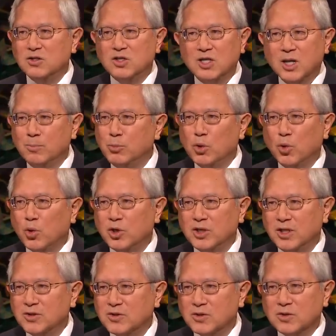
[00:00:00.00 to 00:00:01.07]
Temple
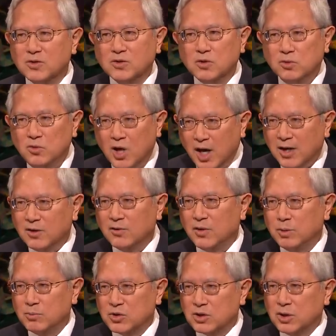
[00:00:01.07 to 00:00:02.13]
ordinances do not of
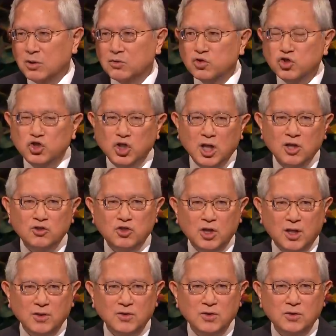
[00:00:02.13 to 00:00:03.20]
themselves change
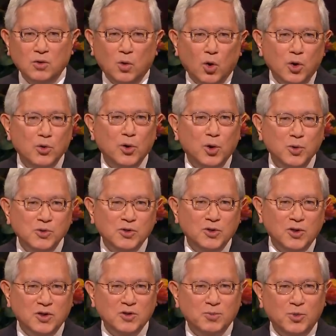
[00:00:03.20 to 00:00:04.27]
us or those in
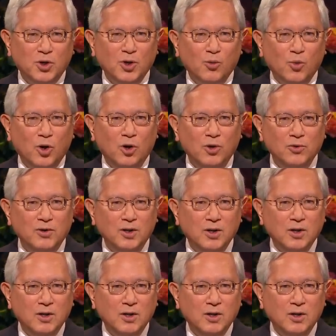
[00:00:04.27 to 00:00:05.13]
the spirit world,